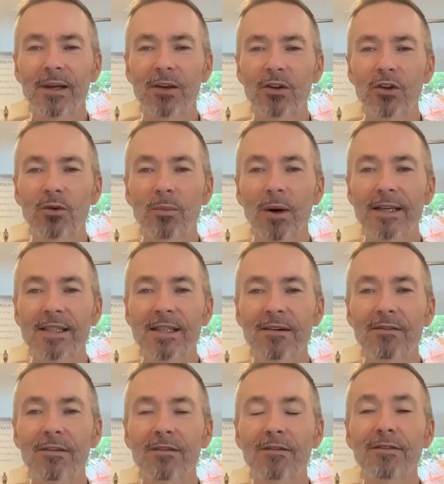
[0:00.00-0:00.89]
you might
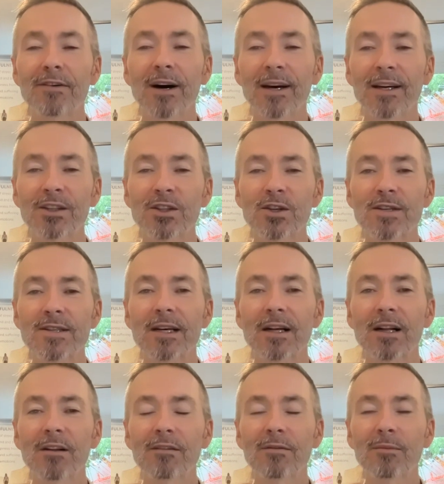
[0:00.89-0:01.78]
even find
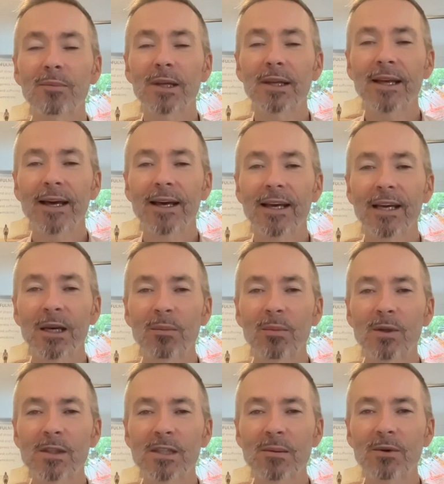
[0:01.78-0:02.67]
yourself being
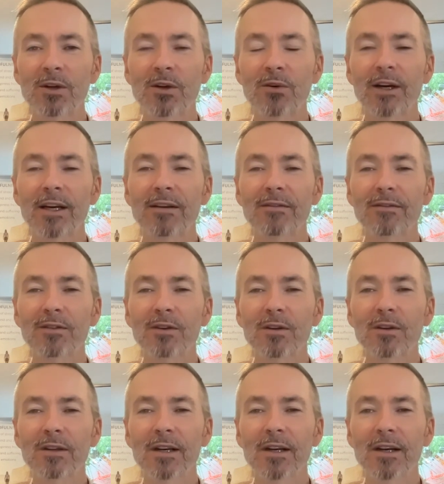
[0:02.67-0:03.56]
able to be
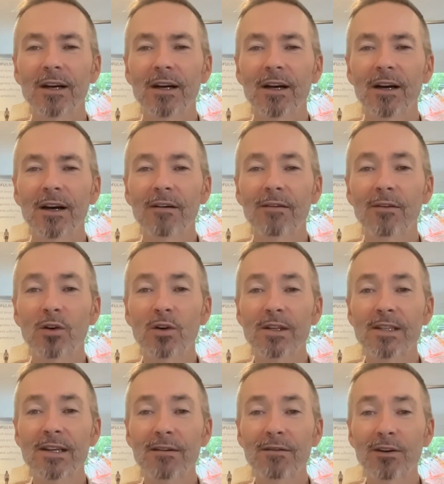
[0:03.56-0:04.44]
grateful for
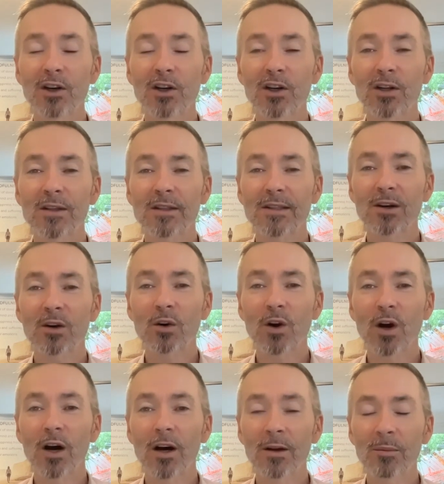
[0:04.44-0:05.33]
difficult or
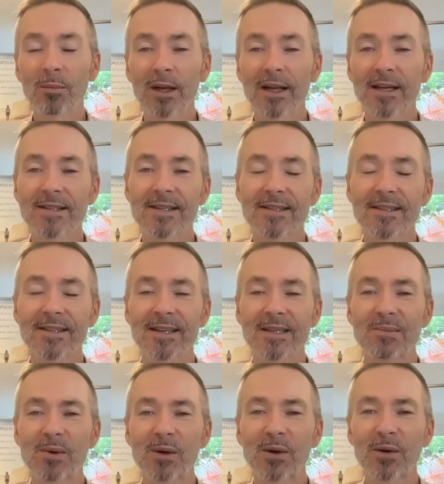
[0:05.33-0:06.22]
unpleasant
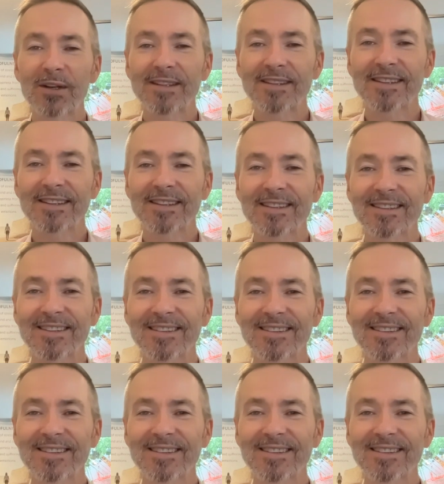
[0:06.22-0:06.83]
experiences.